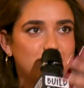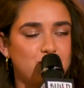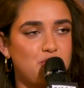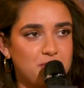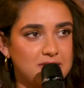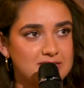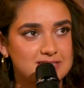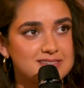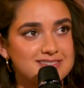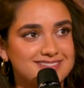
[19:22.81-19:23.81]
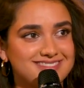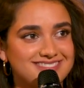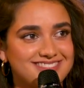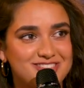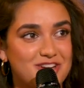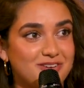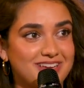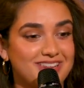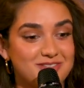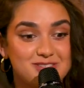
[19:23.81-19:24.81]
performing this show
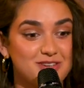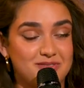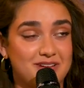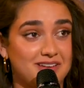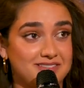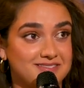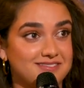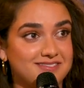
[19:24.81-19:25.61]
together. It was so fun.